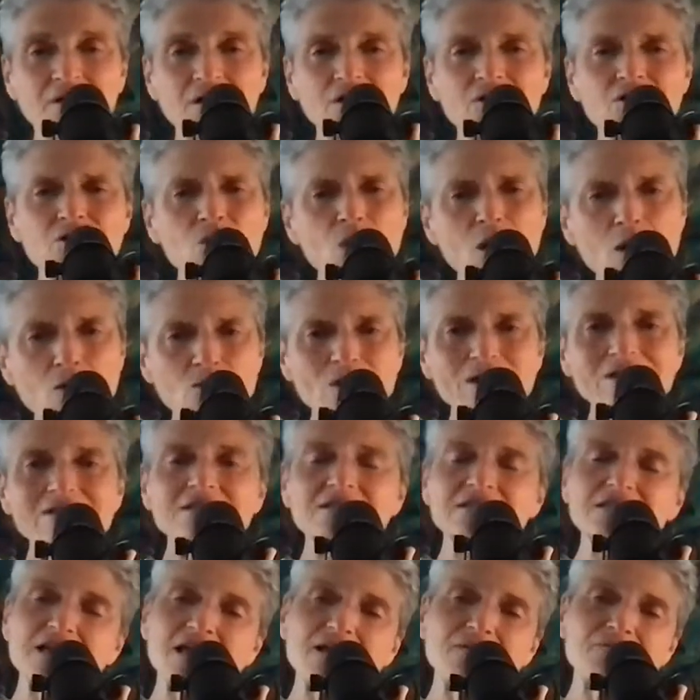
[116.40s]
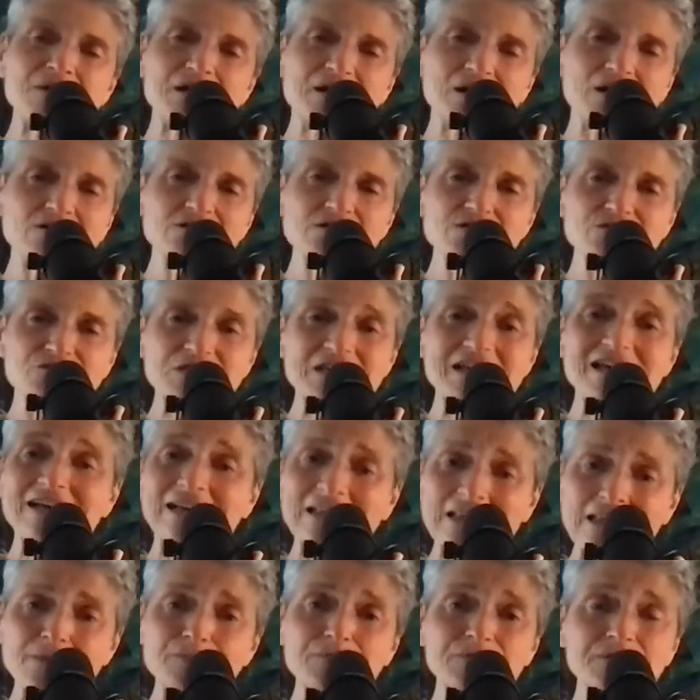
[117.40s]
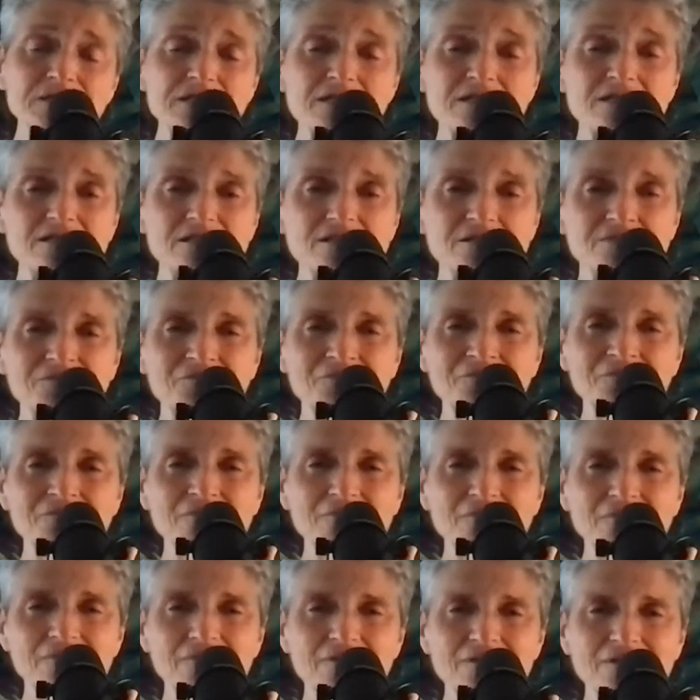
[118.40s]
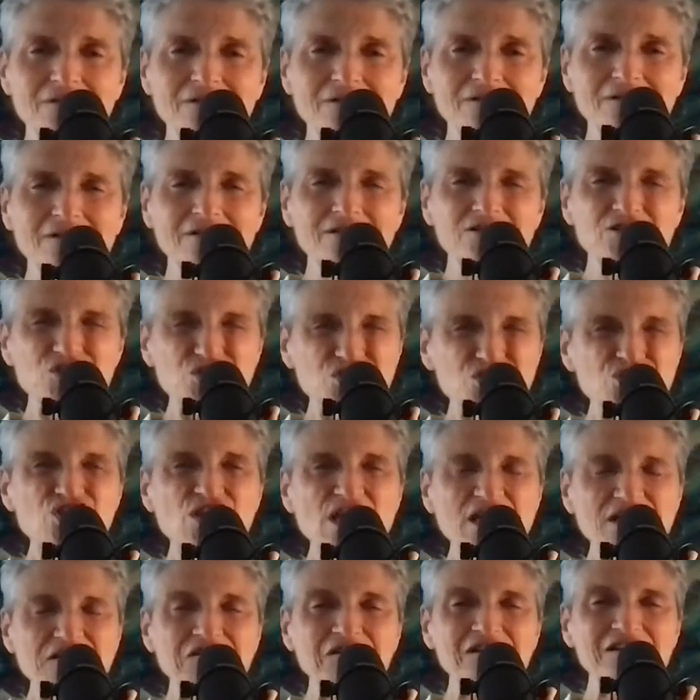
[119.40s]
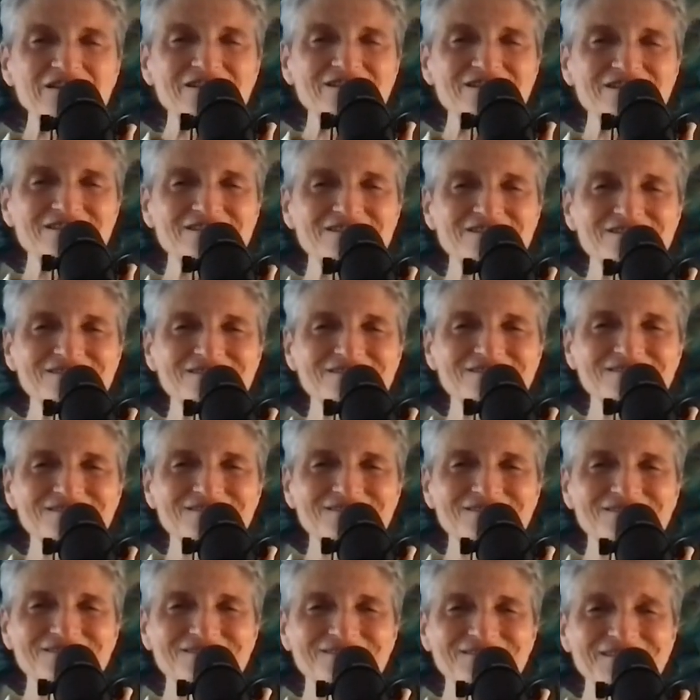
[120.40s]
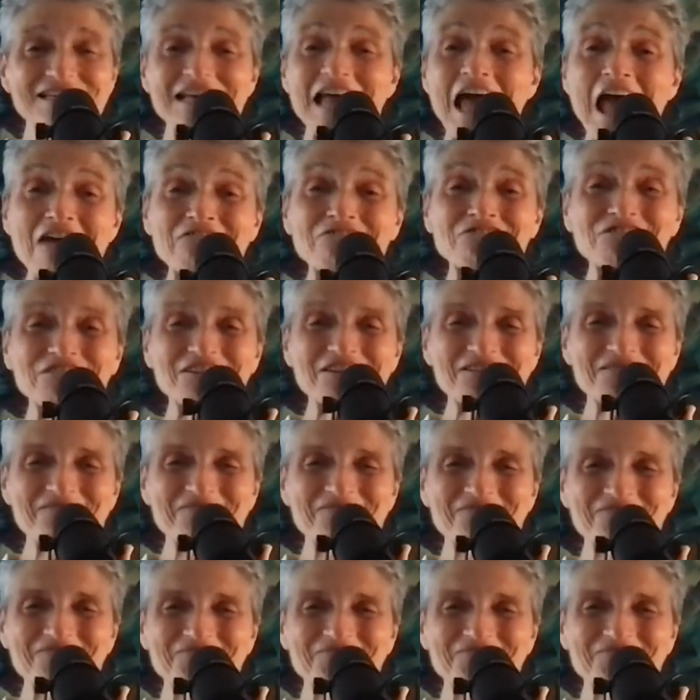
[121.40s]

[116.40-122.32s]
Although I will say, because of the eclipses, just check things carefully,